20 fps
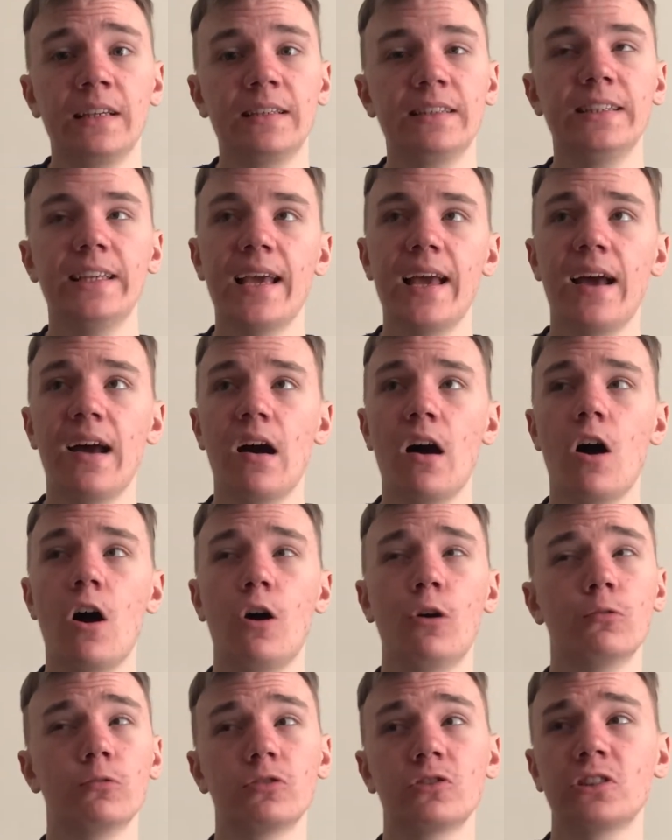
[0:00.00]

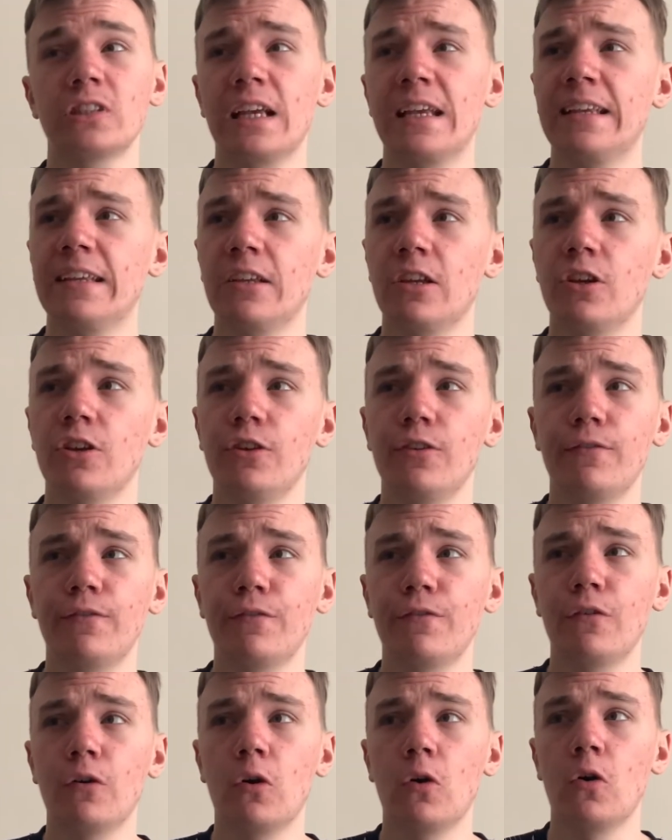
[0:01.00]
I'll see you
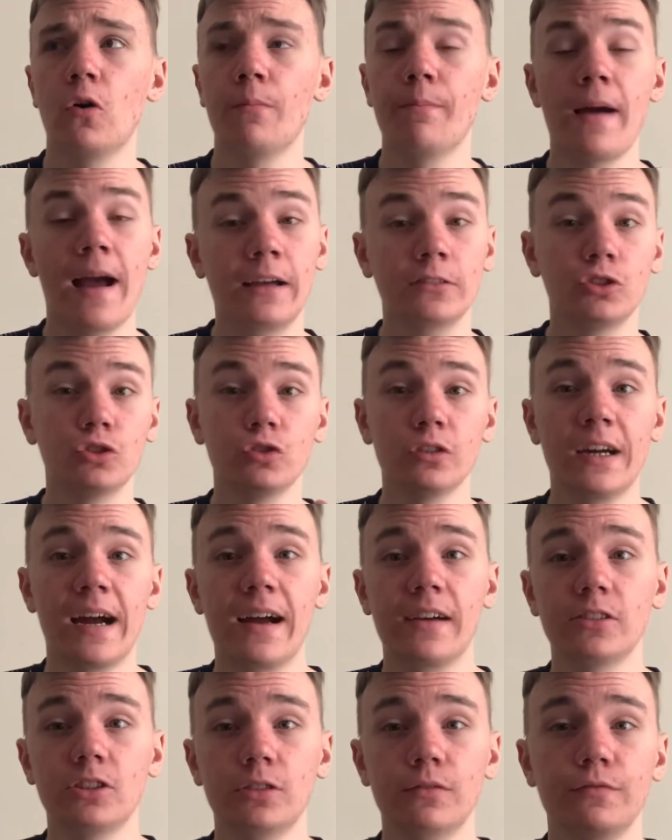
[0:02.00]
for match
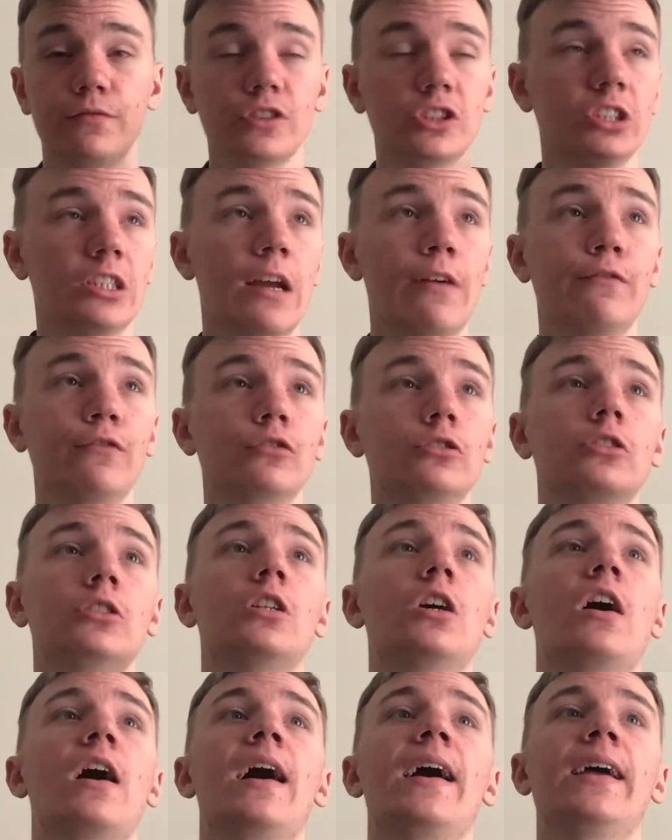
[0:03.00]
reaction for Sheffield
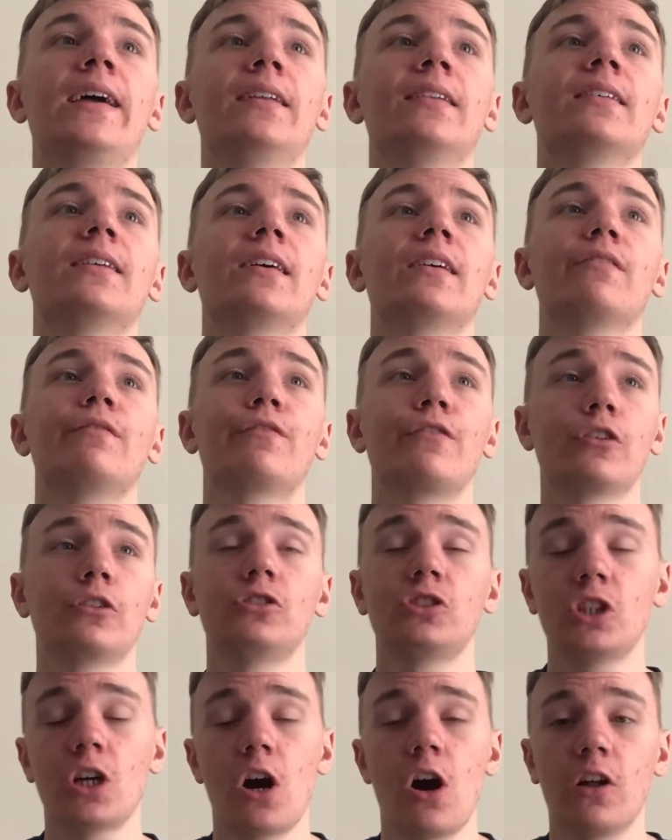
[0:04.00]
United for a
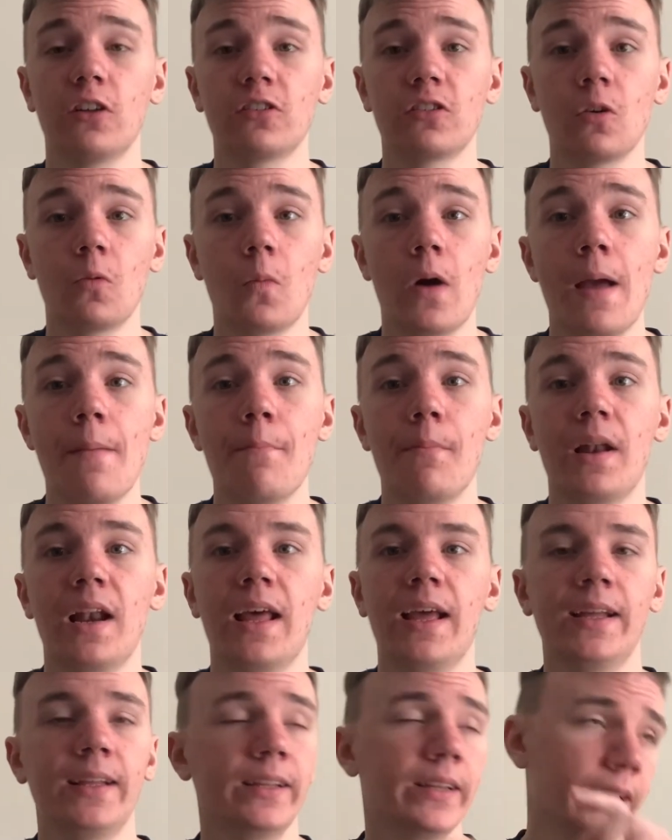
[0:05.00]
chance at
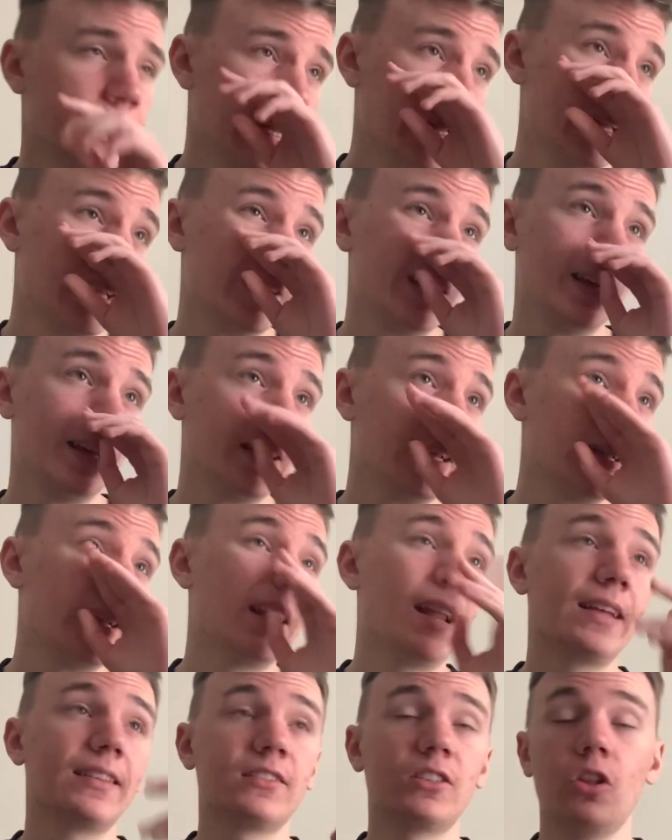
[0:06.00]
Wembley.
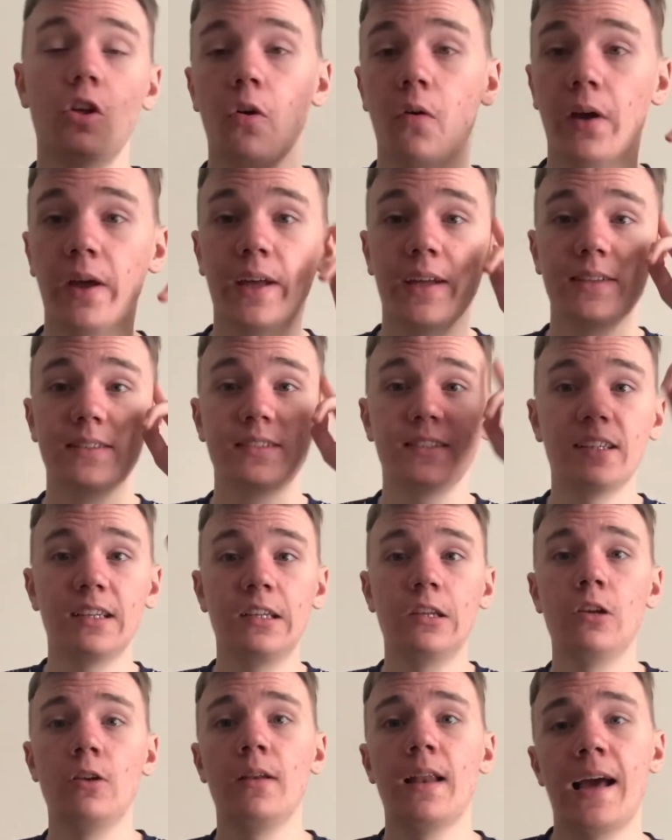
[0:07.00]
Let's do it. See
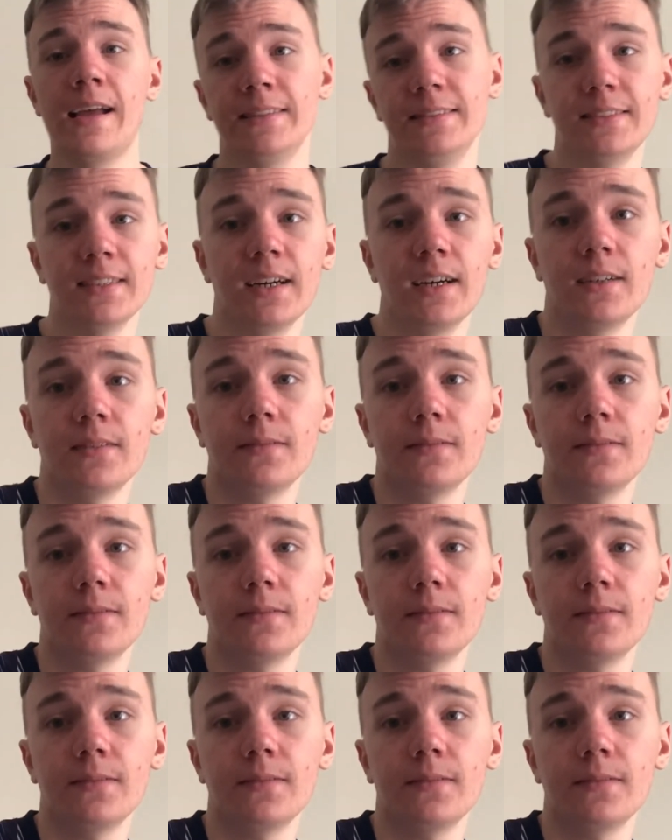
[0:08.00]
you later.